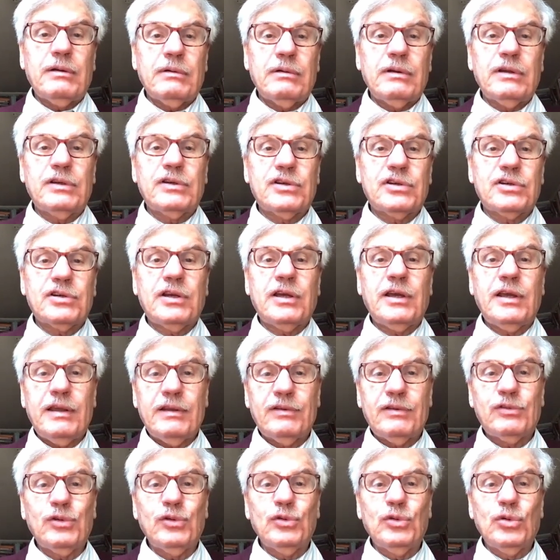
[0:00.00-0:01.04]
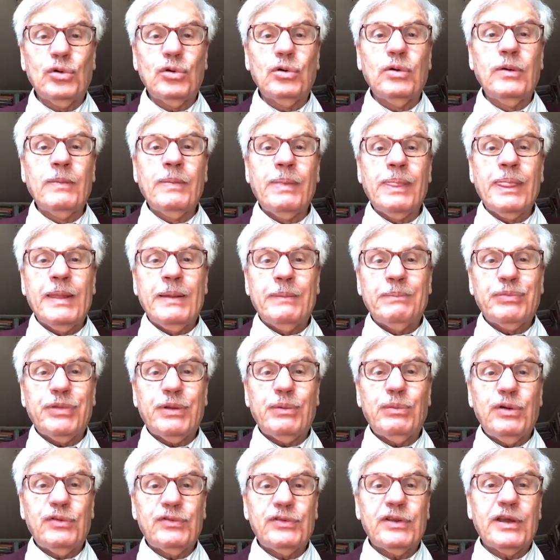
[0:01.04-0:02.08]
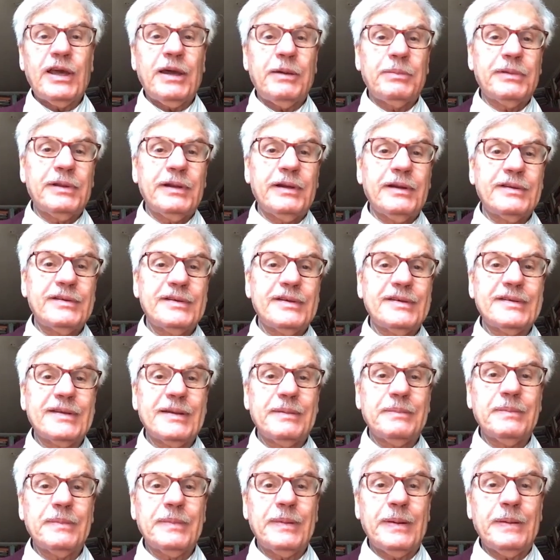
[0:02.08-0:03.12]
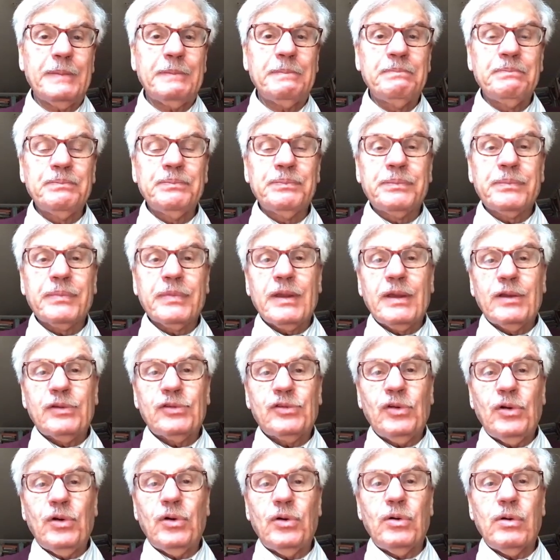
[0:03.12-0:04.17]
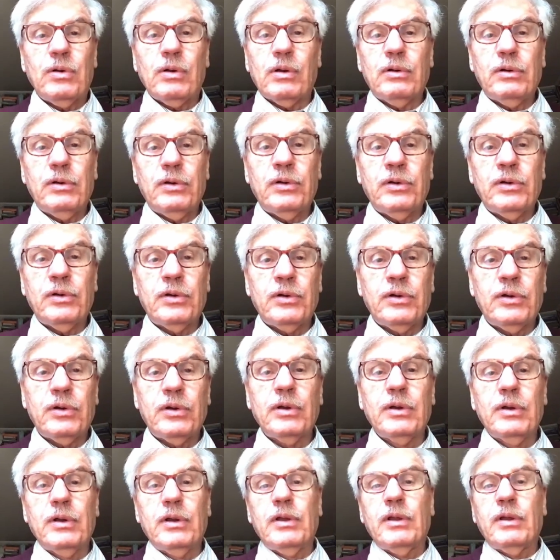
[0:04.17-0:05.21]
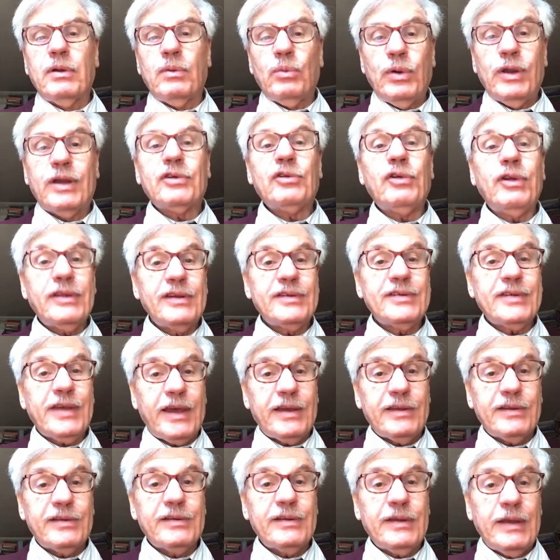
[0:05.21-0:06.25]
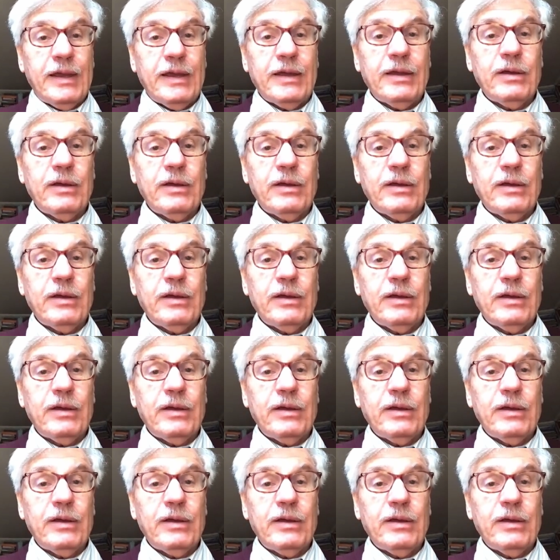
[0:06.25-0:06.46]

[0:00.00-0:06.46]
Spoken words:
which has to do with the capitalist system. Yeah? So we criticize